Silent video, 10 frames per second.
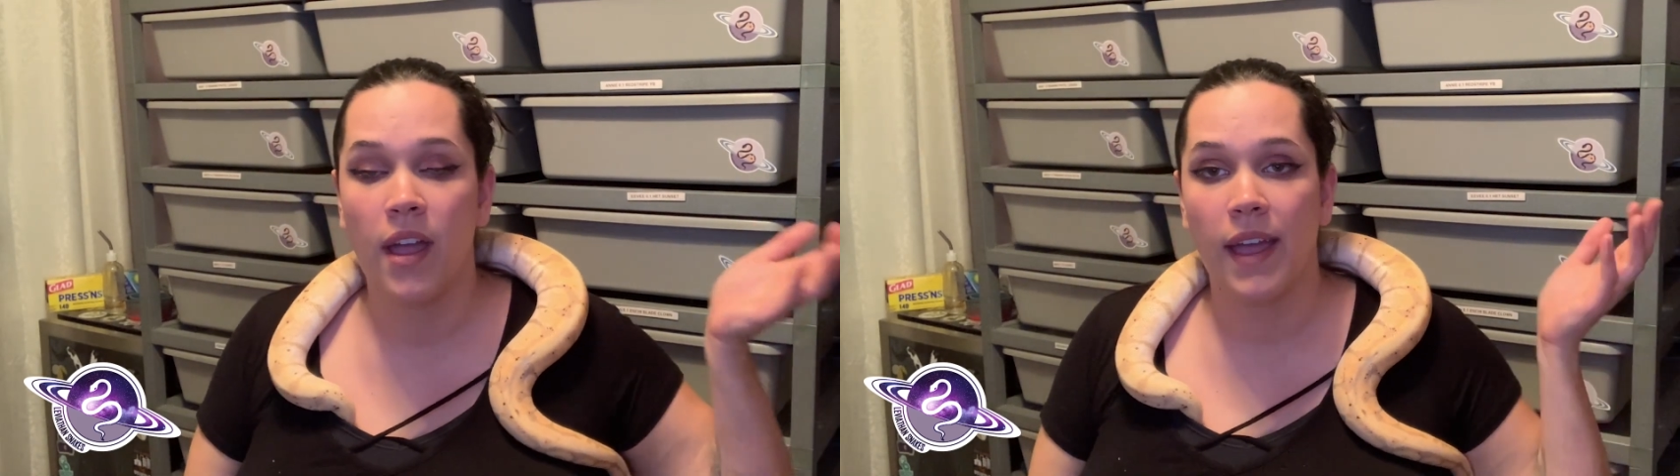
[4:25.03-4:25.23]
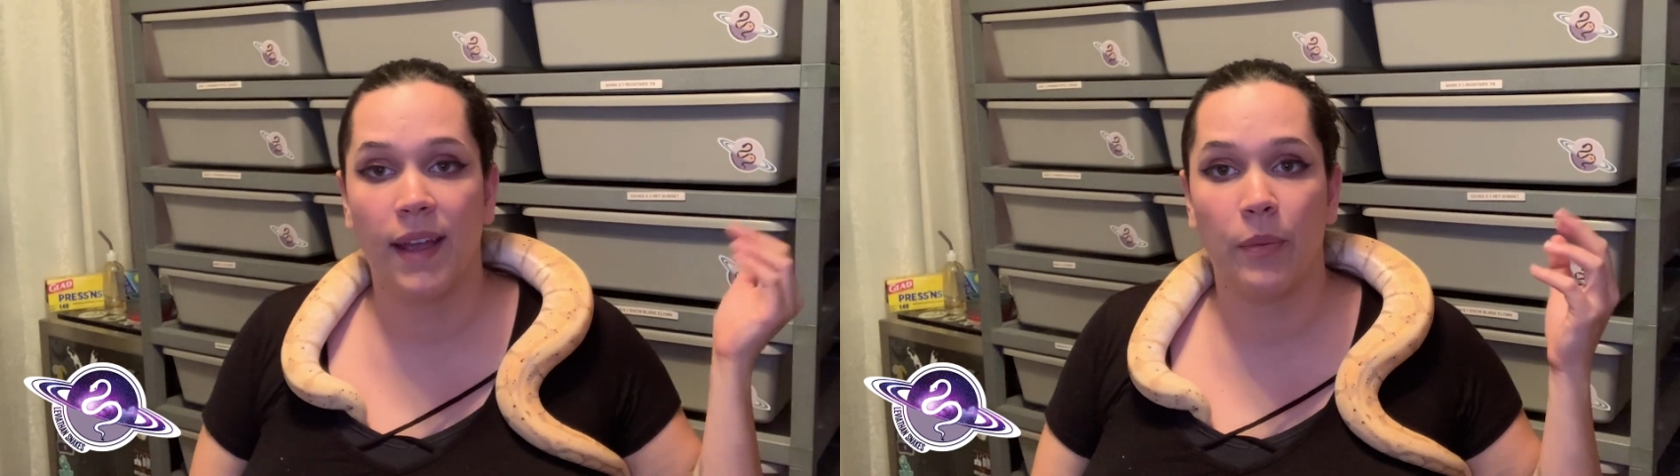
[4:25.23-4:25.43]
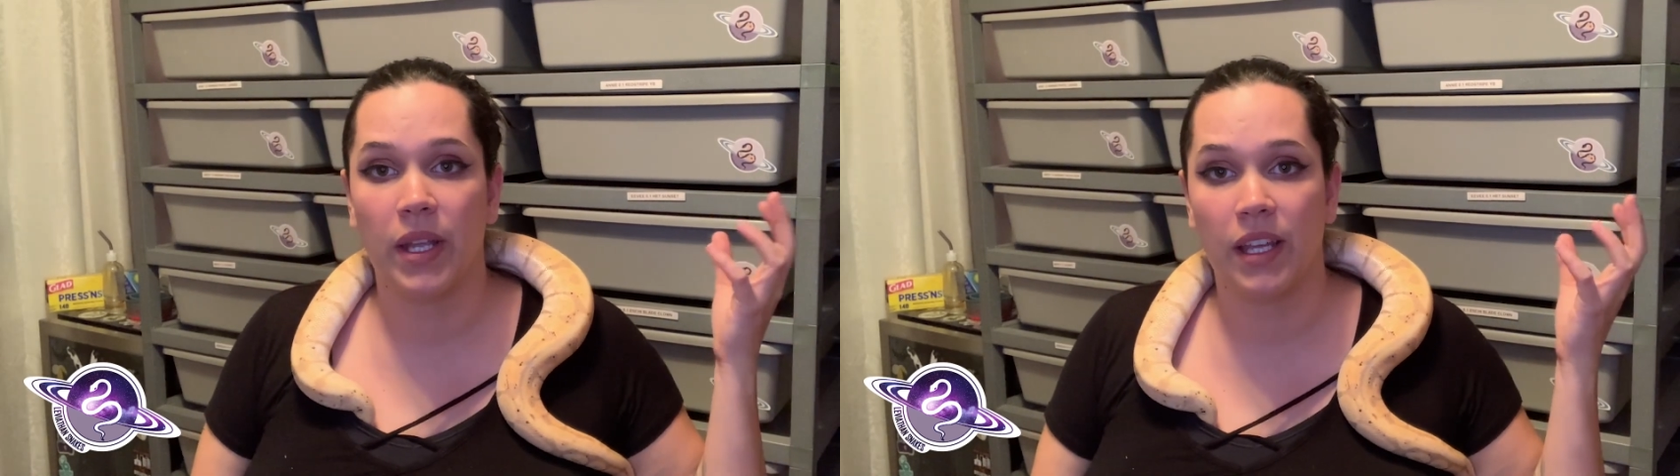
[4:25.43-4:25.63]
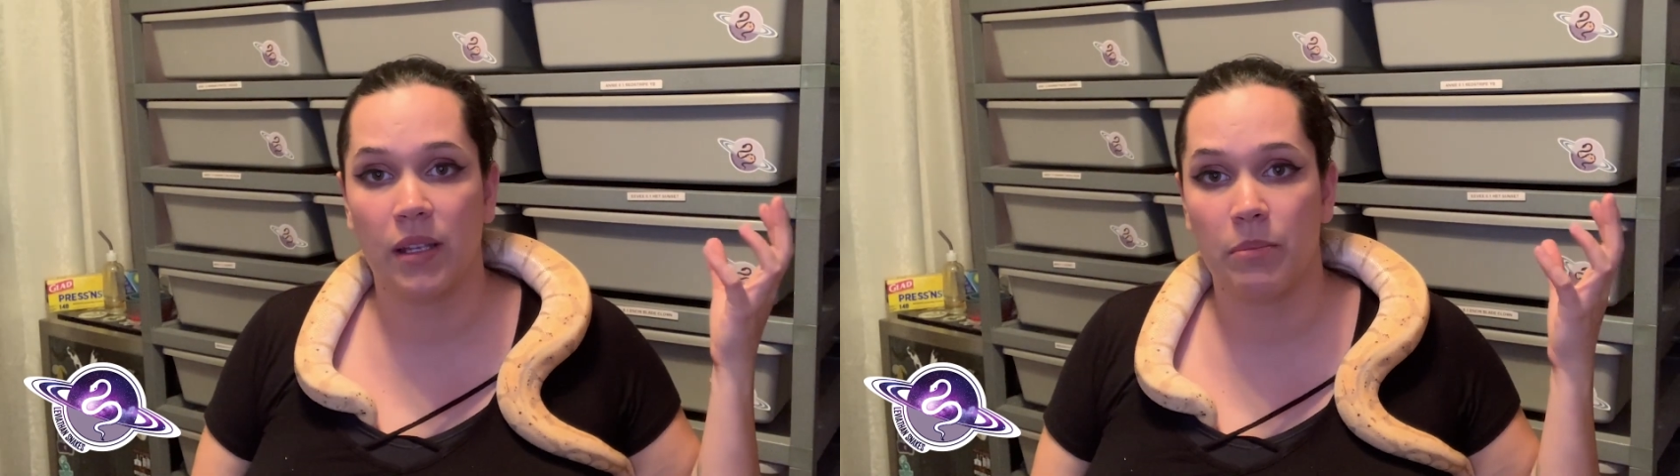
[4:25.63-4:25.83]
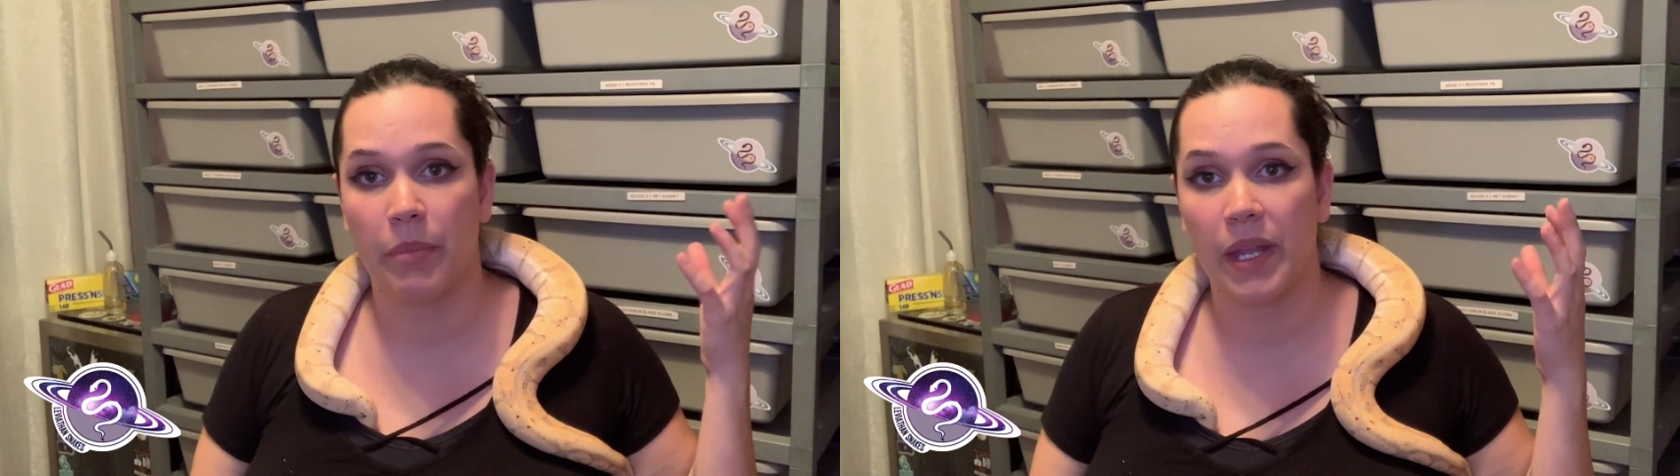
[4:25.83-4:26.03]
and we
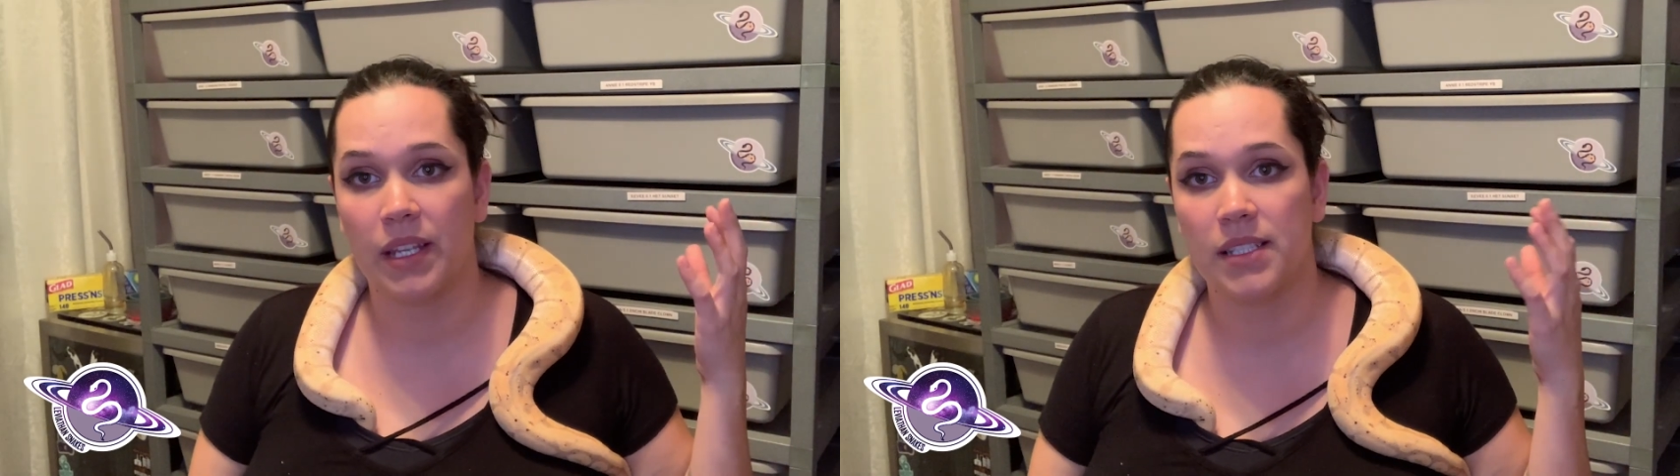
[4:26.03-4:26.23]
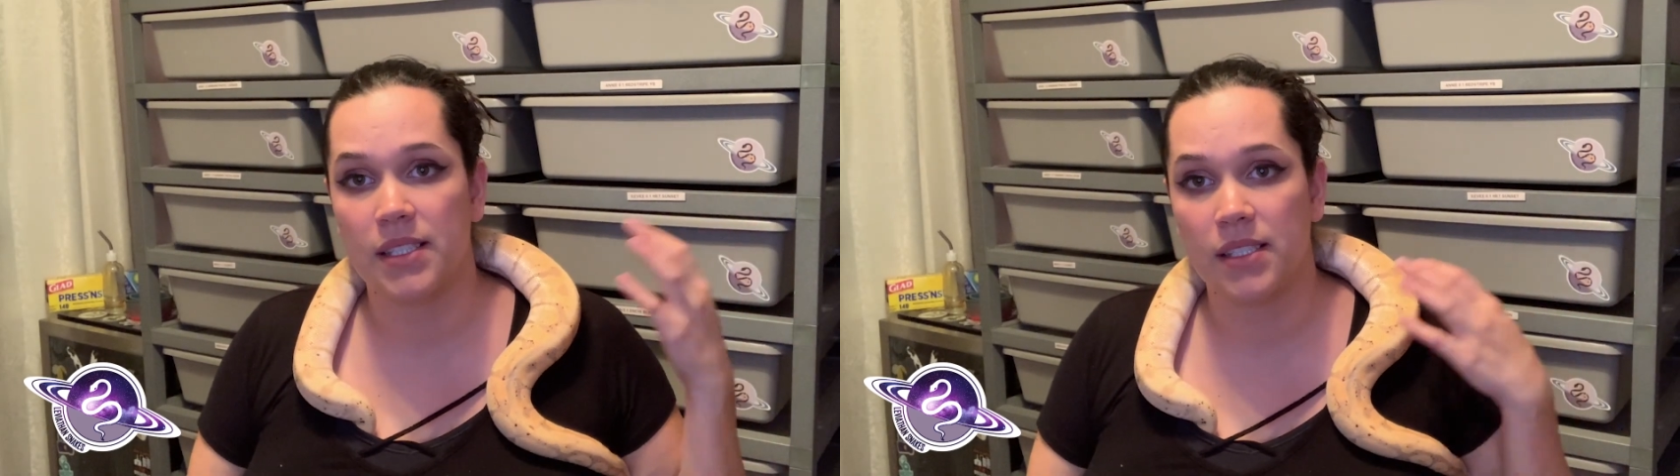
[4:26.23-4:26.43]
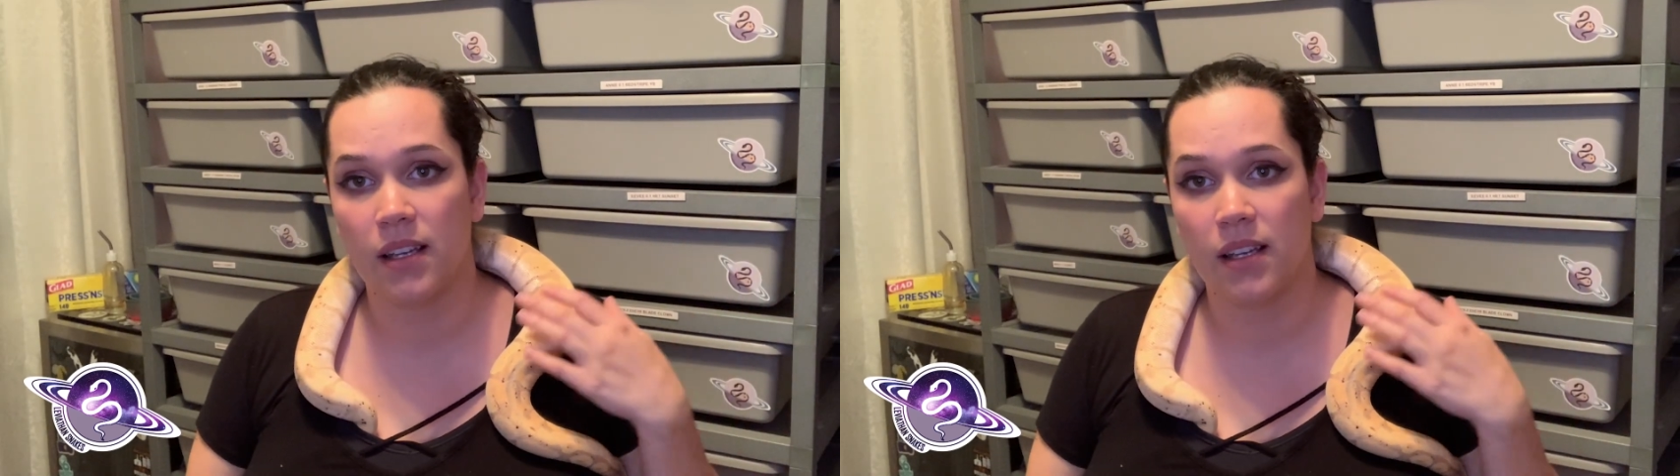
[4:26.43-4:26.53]
can base